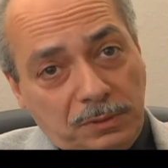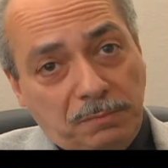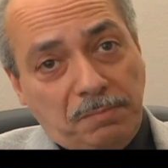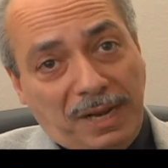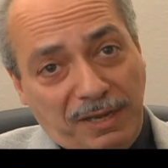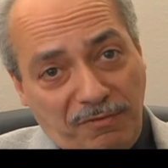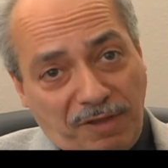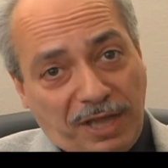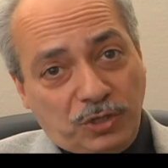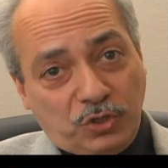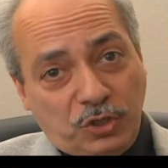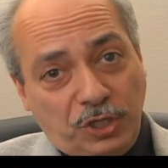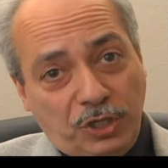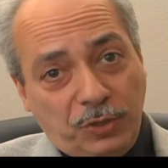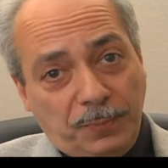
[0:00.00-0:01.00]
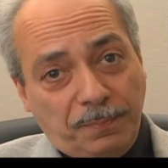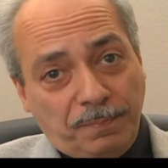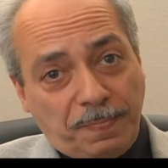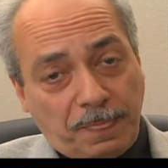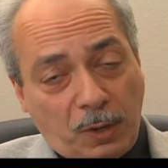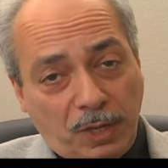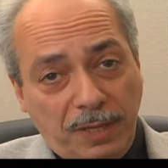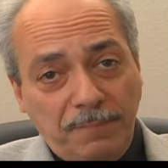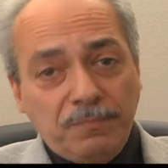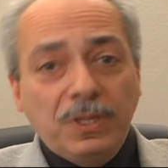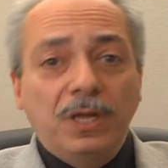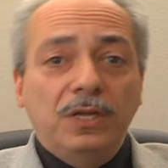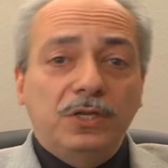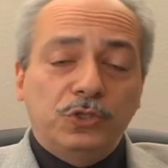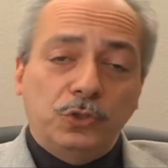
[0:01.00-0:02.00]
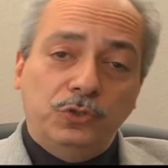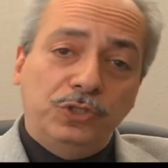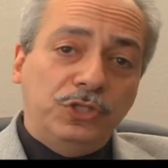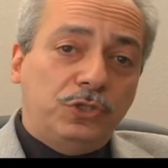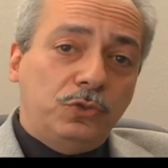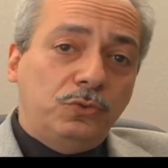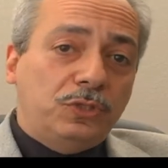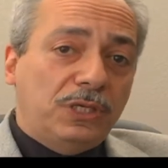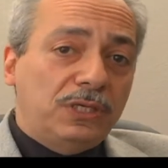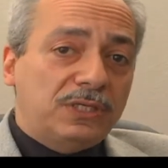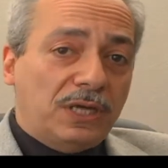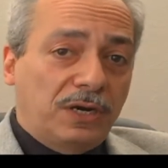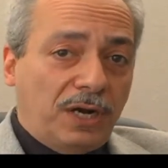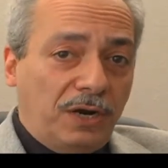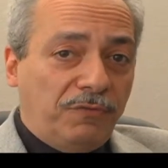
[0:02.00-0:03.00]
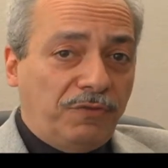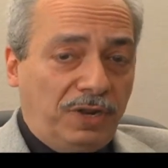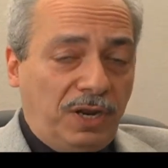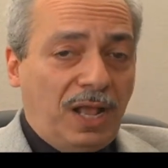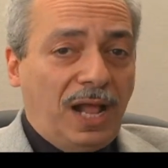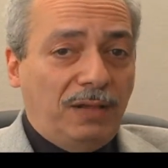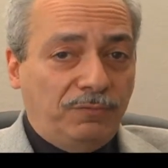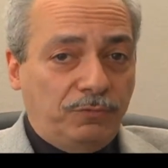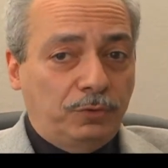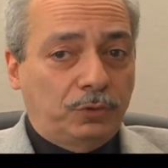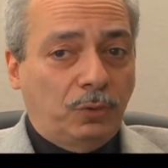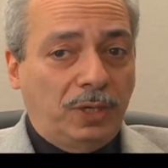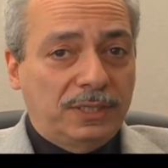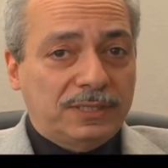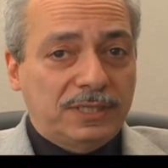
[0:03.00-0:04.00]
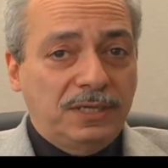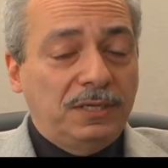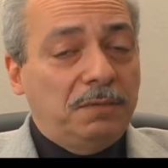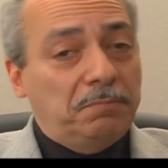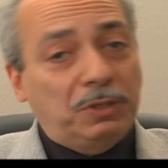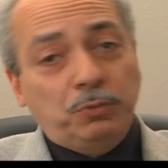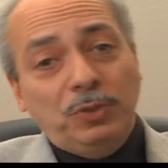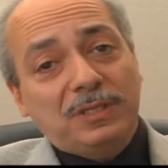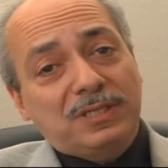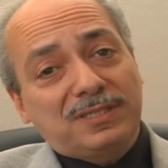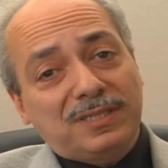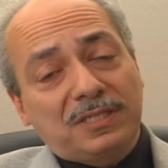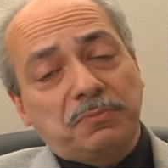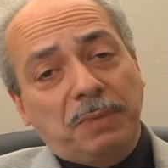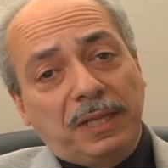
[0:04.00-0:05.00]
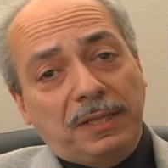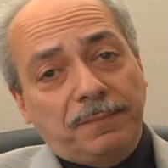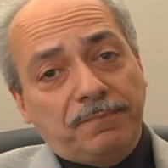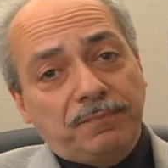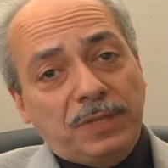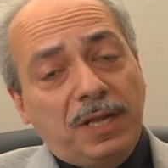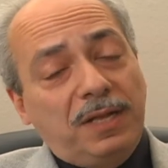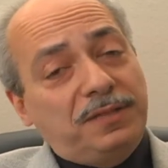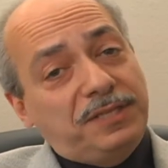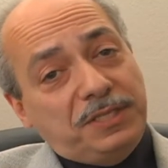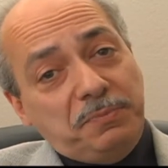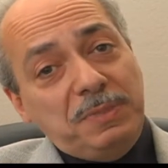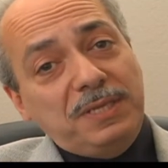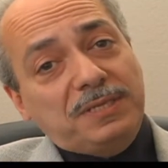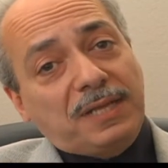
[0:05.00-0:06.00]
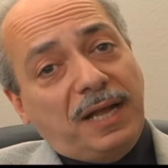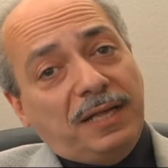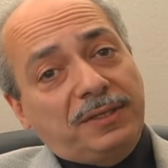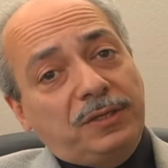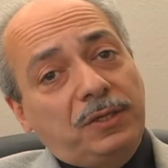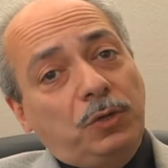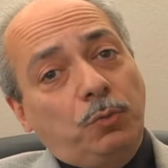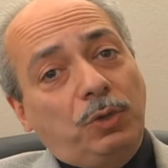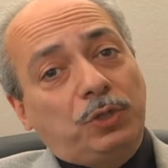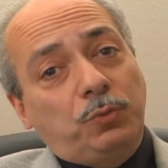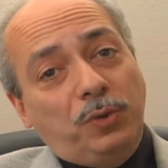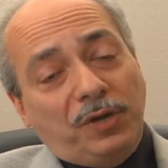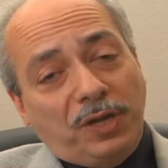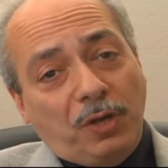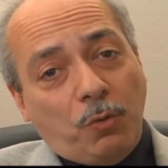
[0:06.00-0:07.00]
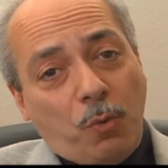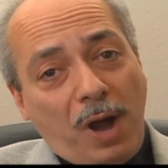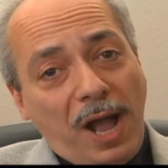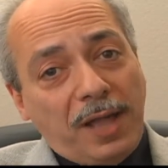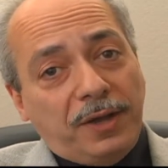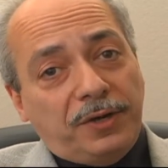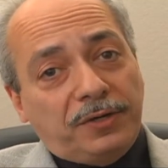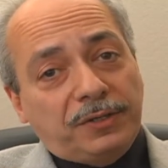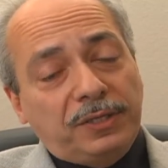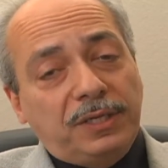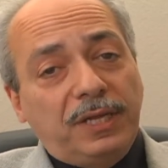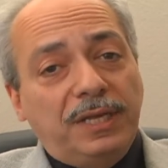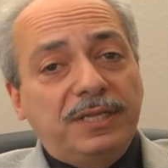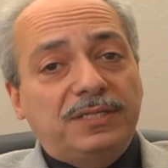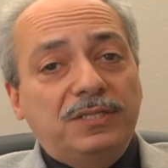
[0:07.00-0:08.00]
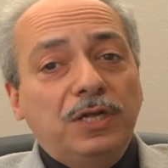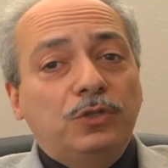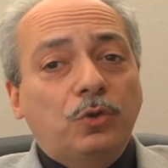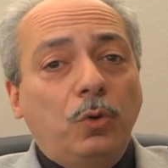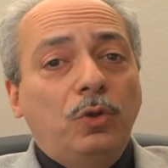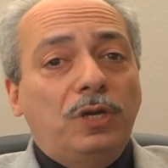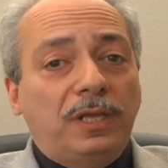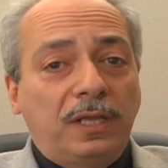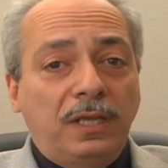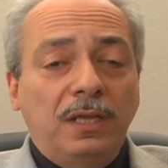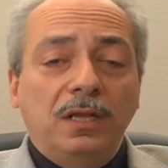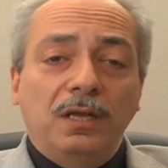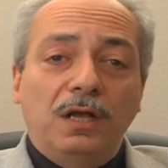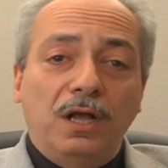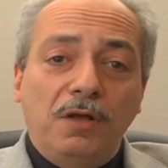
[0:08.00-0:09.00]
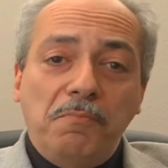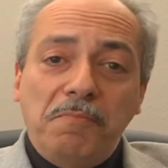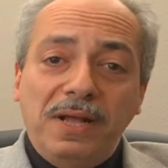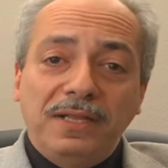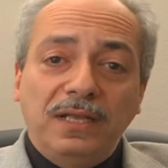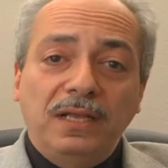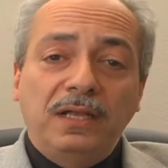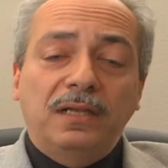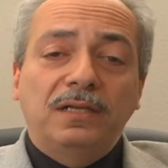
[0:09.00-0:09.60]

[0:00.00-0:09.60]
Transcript: manufacturing. Okay? So these two things are very helpful to us. But what does this mean? This means that what we require is not only embedding